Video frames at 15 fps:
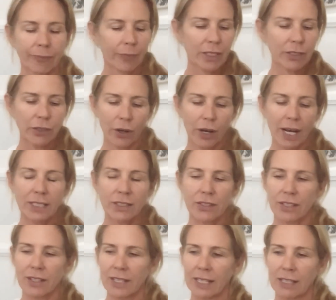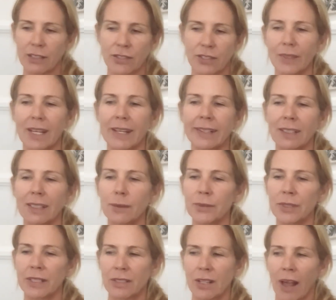Under these
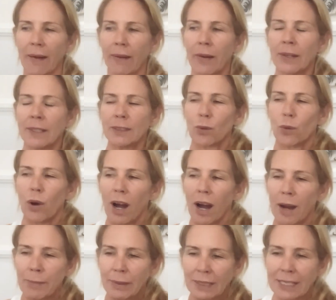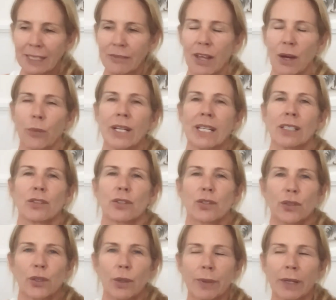eclipses, I believe that we can
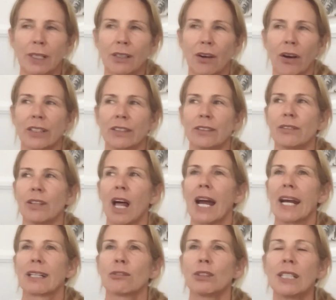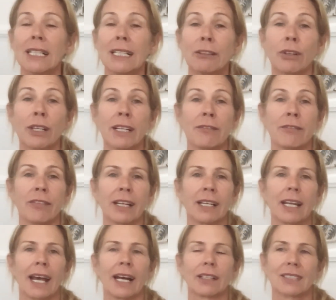super really
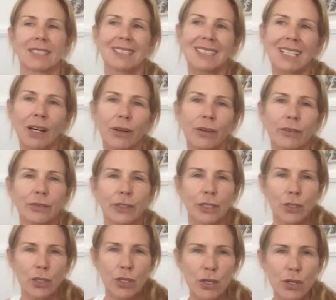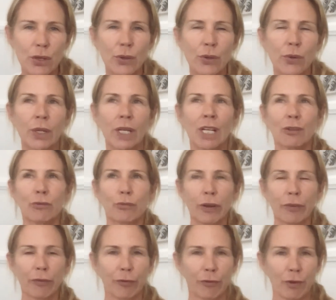reinvent ourselves anew,
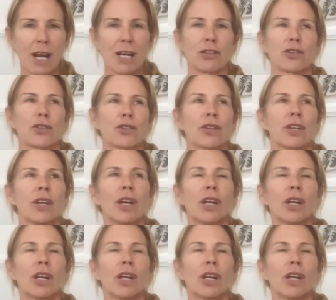refreshed.